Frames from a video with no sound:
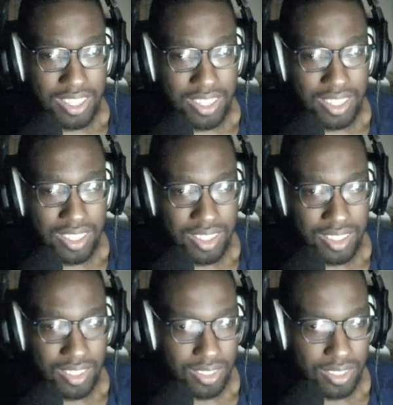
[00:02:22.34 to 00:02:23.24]

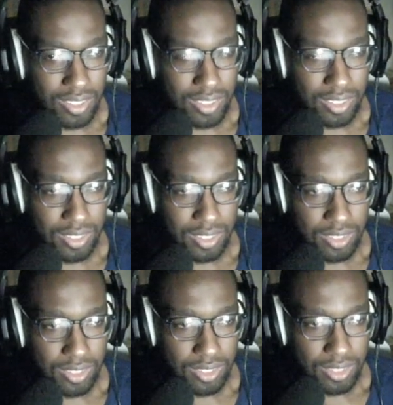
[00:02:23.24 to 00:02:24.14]

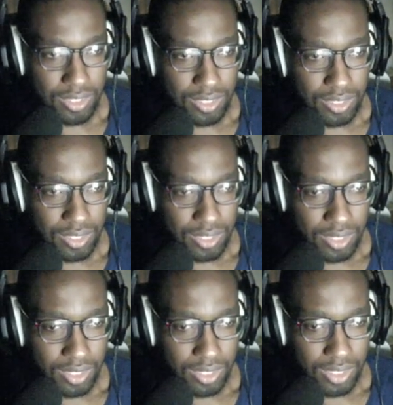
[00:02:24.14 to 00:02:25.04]

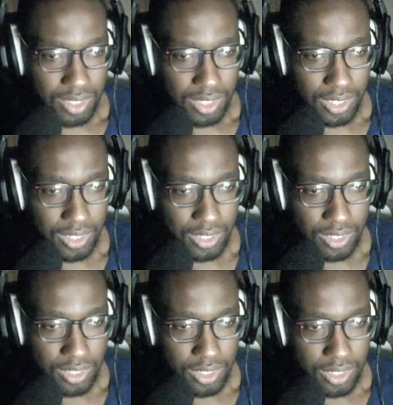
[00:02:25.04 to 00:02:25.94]

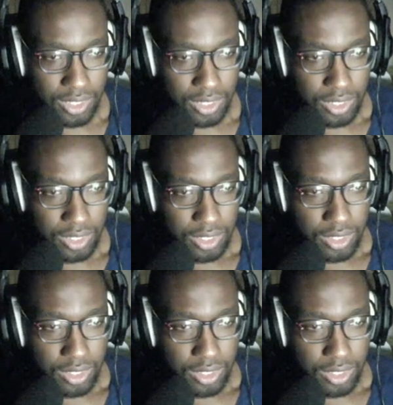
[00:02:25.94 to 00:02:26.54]
[no speech]